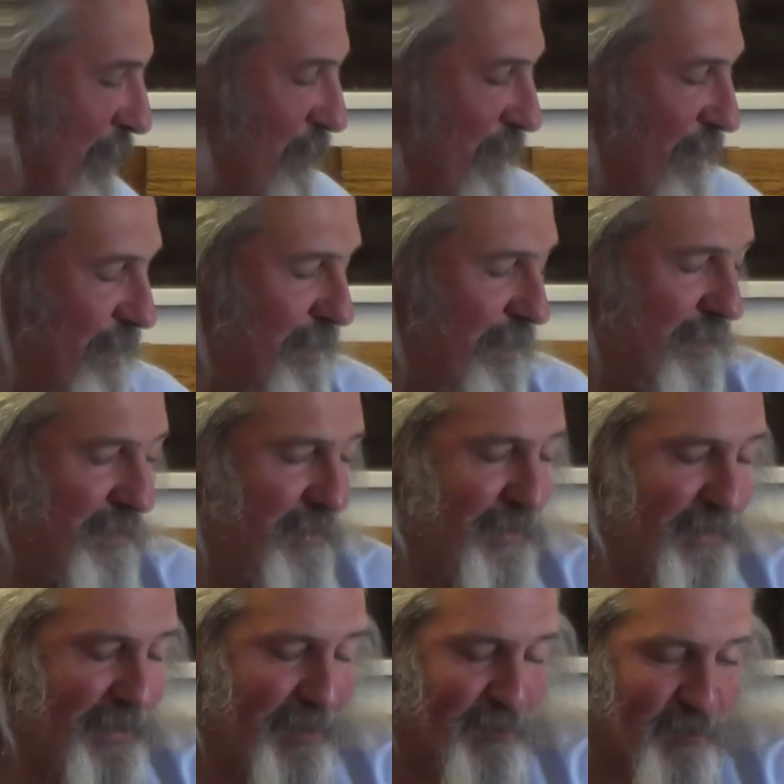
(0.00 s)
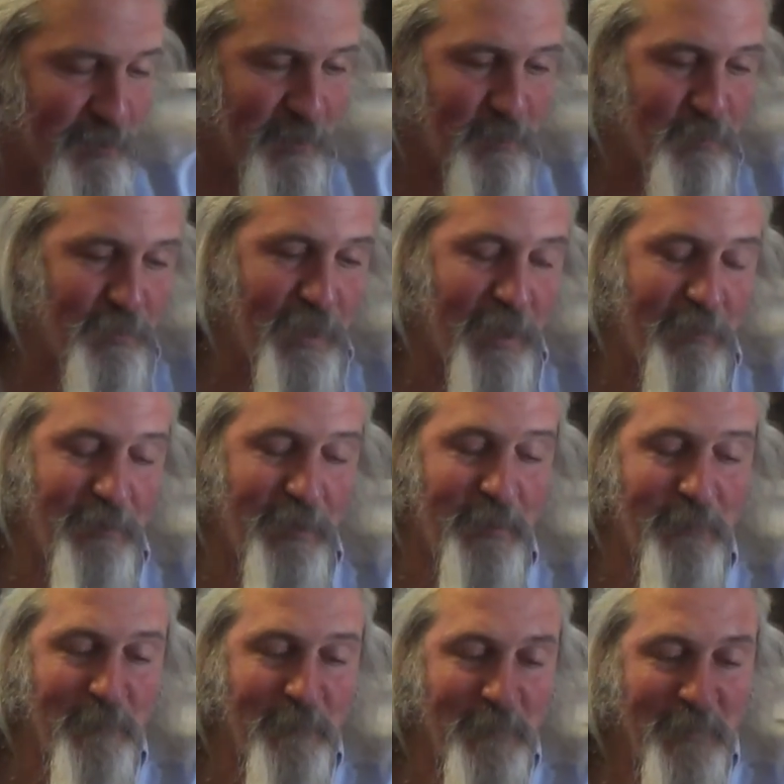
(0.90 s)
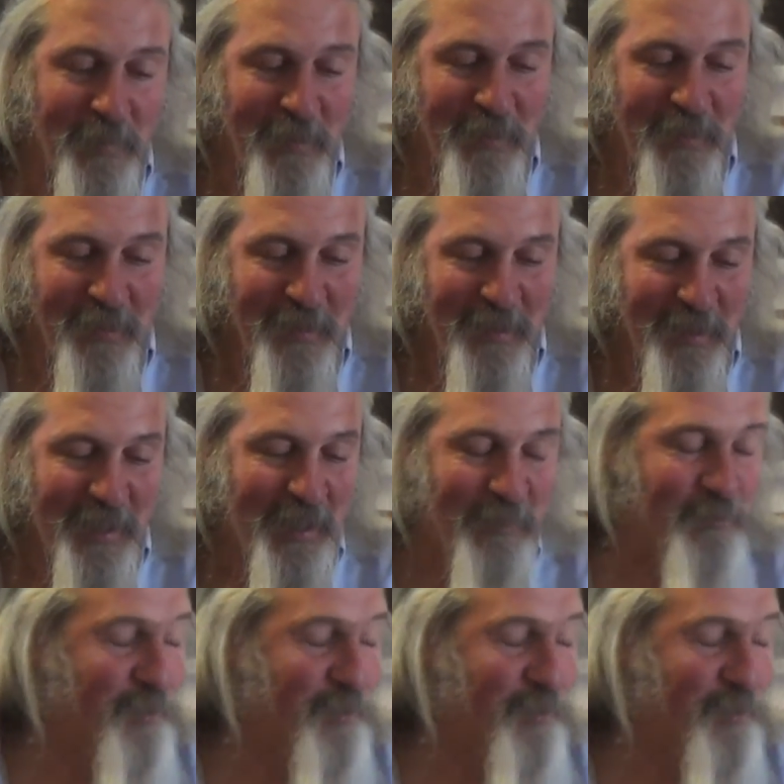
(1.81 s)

I was a kid, Little House on the Prairie. And it